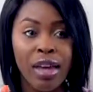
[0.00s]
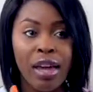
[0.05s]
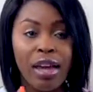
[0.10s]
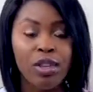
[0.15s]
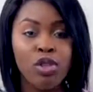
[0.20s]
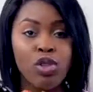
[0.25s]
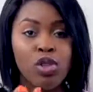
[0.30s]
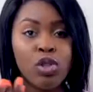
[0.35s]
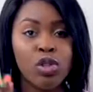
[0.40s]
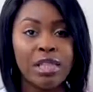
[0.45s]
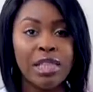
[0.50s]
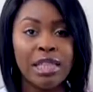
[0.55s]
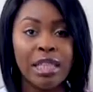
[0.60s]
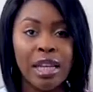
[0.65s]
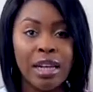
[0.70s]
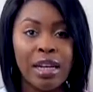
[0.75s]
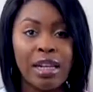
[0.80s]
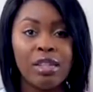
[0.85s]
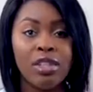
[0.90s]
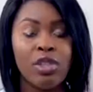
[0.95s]
and you just
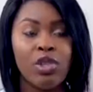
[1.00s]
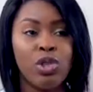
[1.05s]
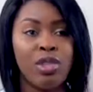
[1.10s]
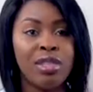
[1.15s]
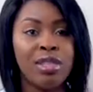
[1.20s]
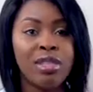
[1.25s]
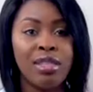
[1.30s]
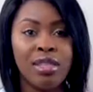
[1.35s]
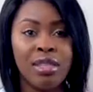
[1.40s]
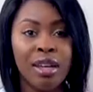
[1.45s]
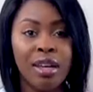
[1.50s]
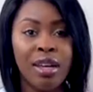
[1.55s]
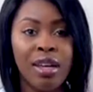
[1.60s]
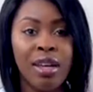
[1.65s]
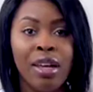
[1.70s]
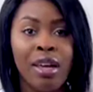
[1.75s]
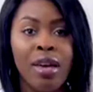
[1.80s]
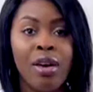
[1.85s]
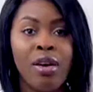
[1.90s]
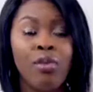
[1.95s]
let it just sit
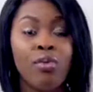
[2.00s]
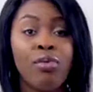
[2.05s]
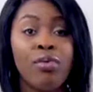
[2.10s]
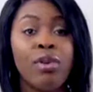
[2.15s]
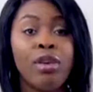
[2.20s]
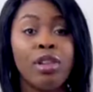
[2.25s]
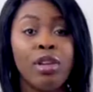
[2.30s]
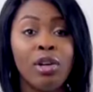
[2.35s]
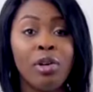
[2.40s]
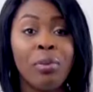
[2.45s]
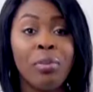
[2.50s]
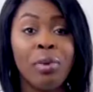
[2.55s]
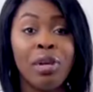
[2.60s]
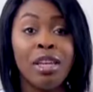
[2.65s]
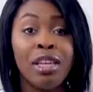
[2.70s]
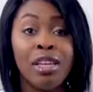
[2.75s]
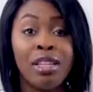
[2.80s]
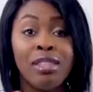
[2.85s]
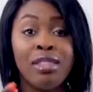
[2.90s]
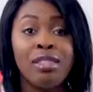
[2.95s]
for a little
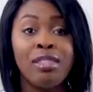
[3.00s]
bit,